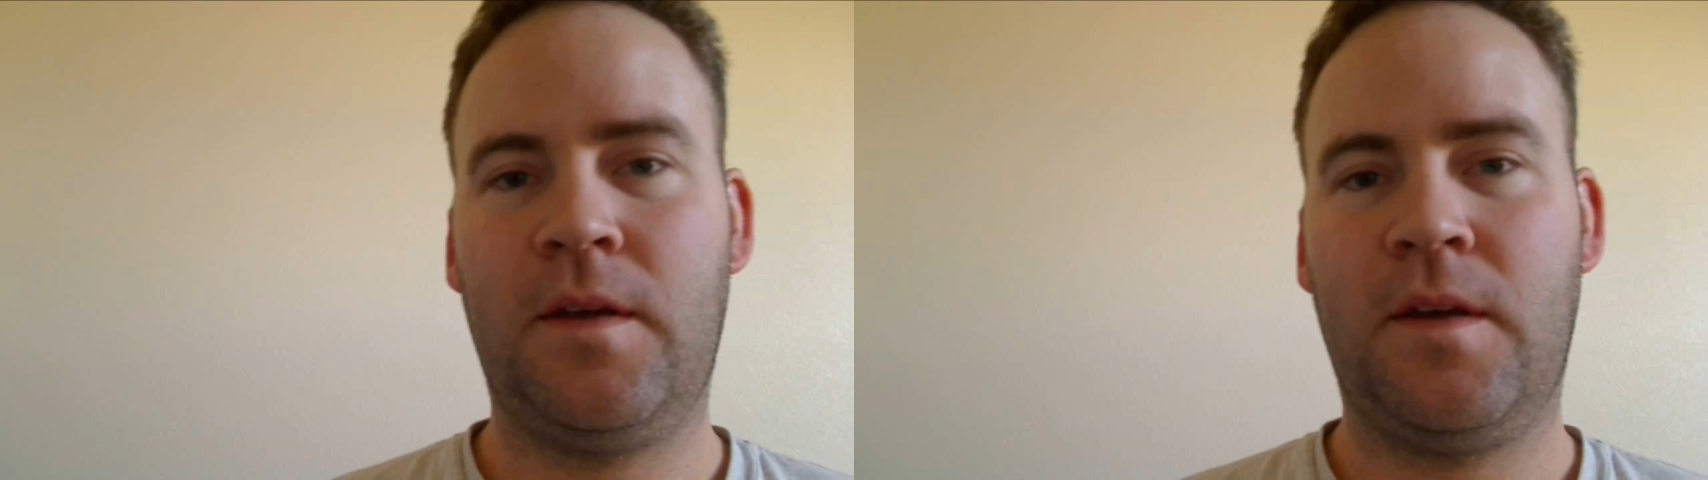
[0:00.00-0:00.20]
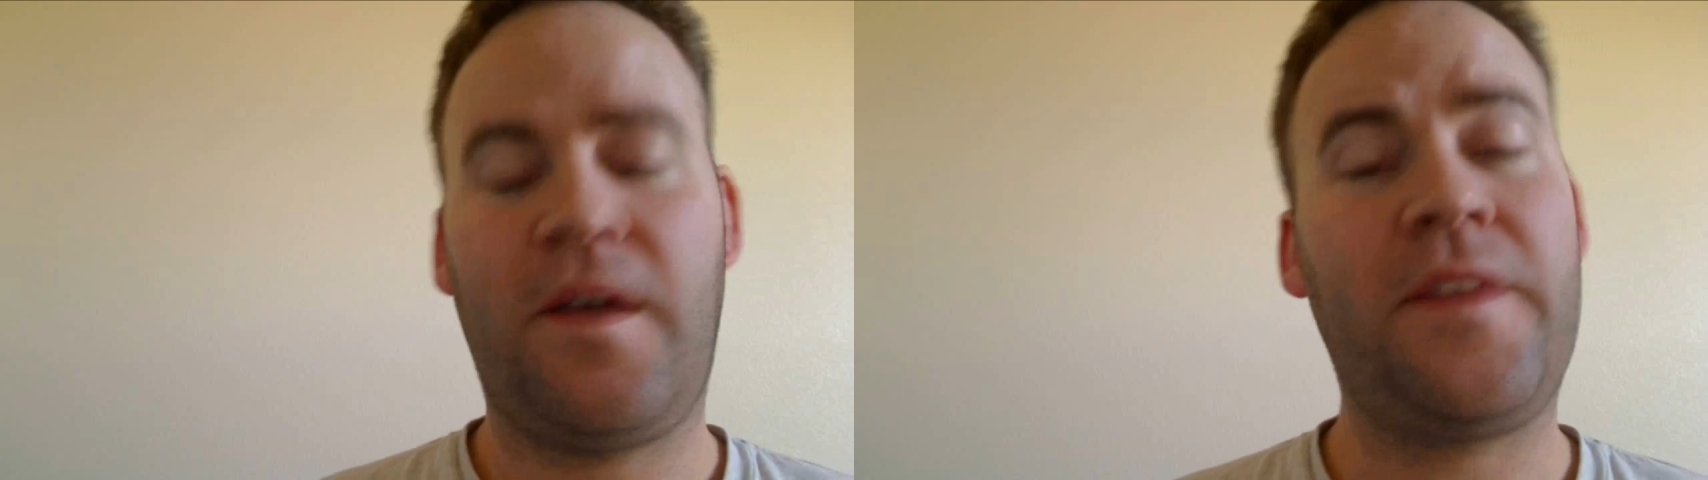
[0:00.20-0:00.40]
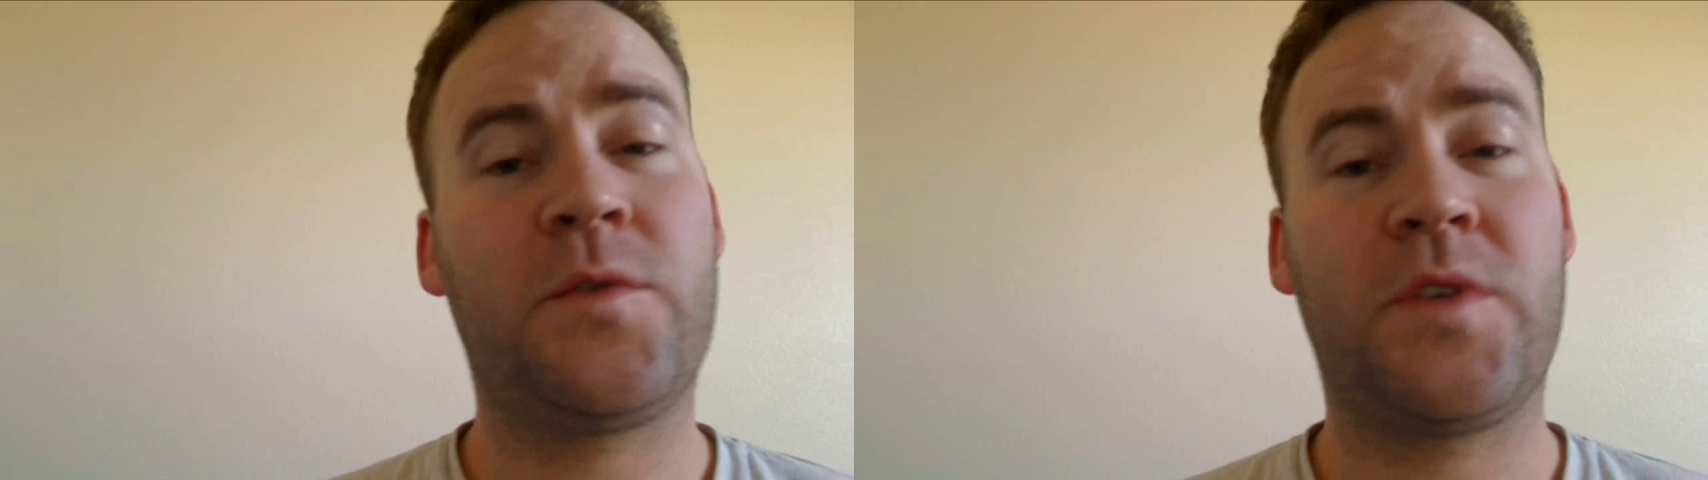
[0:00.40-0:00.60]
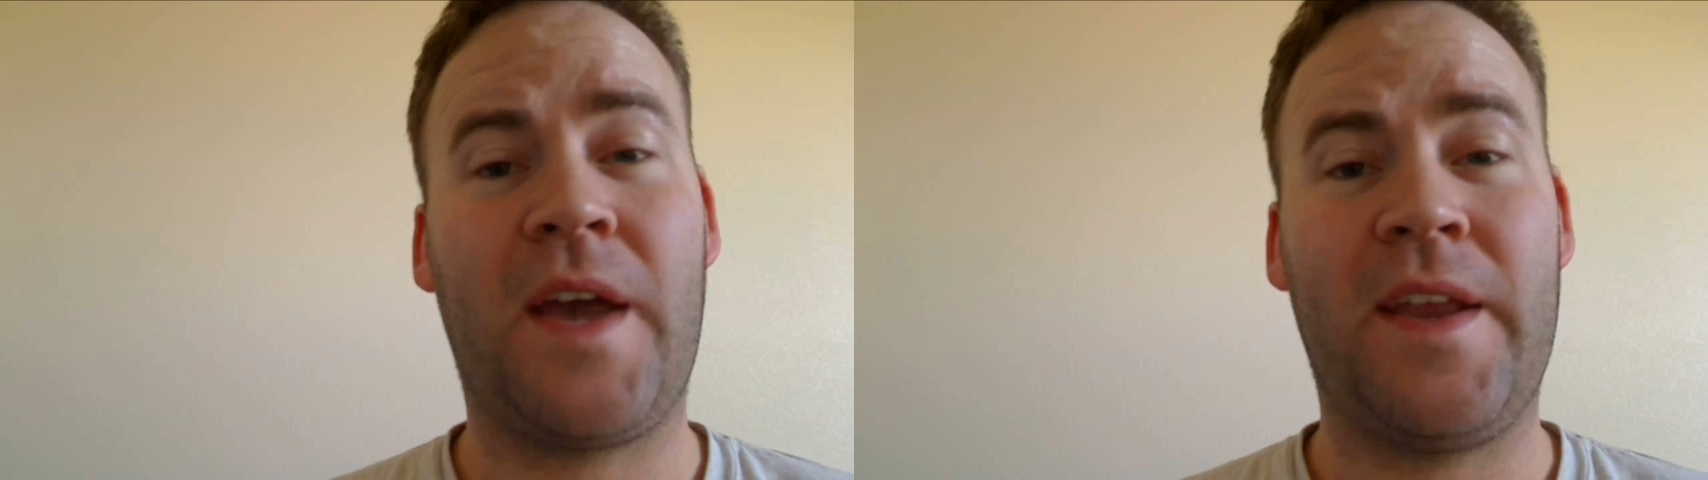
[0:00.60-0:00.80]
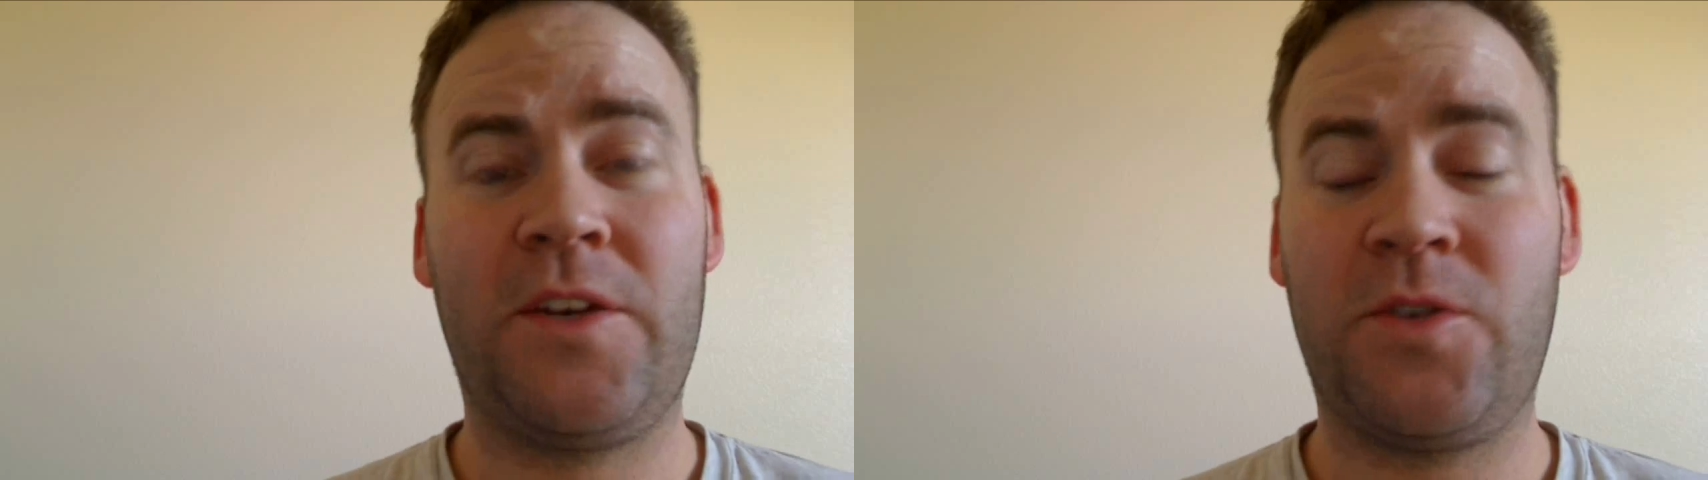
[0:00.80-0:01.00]
Thought this was
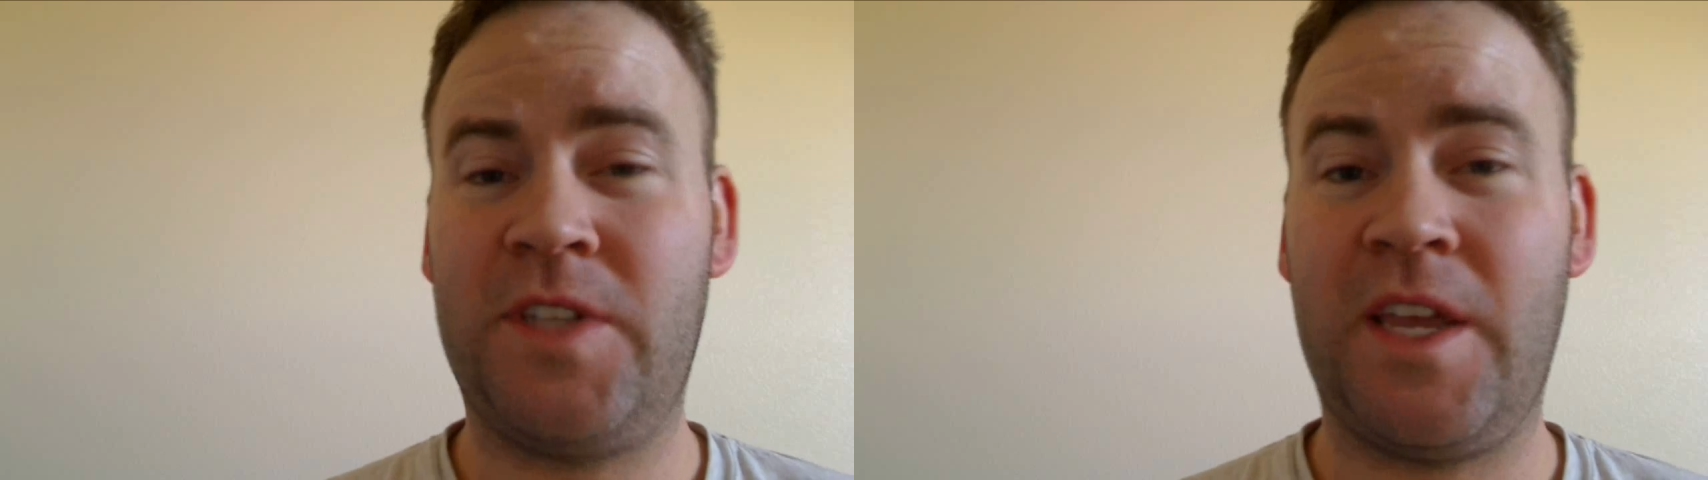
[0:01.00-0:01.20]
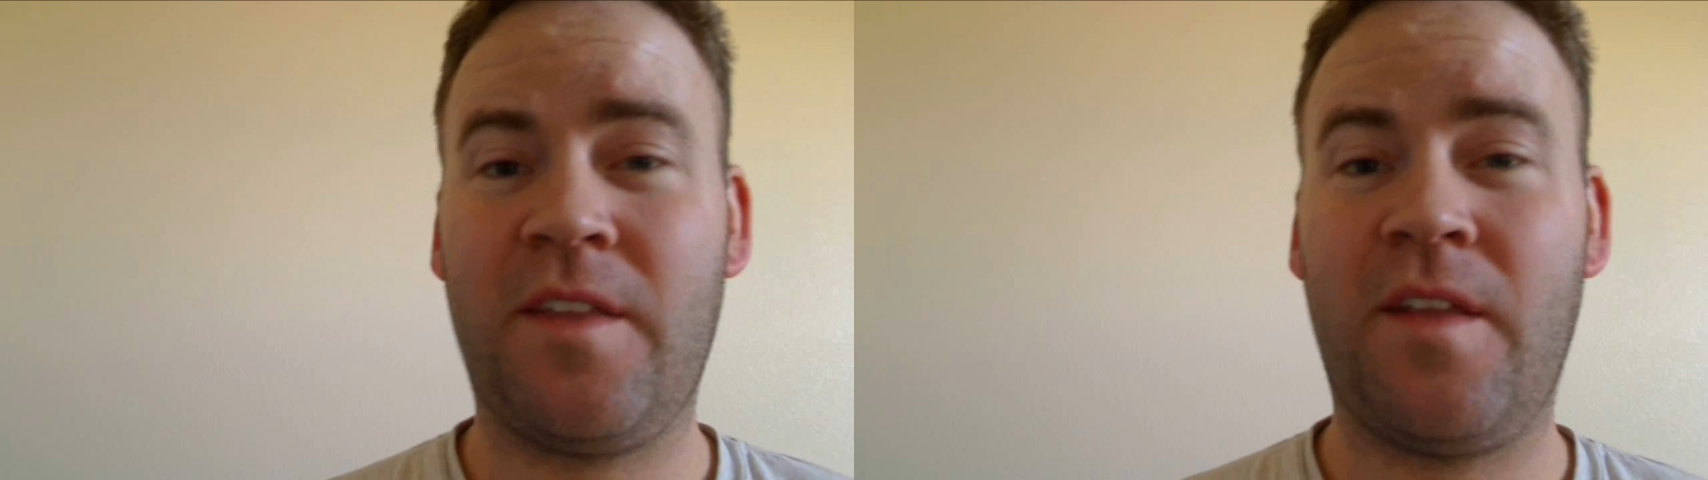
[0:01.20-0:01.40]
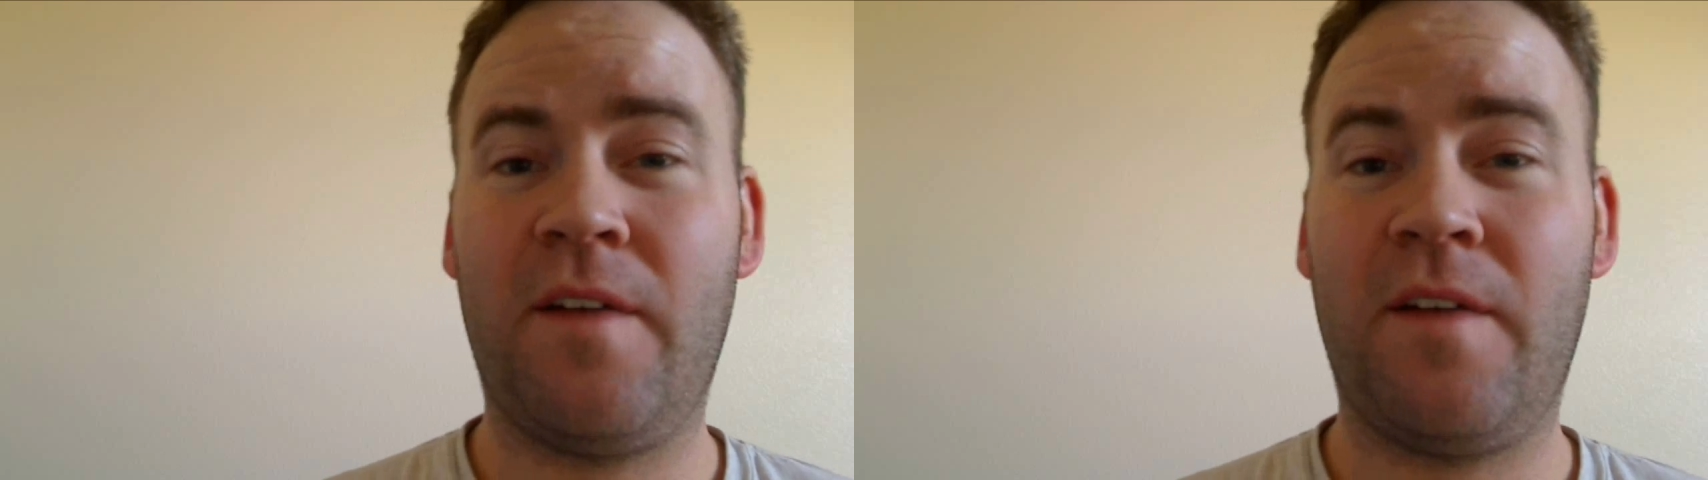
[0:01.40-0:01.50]
kind of interesting.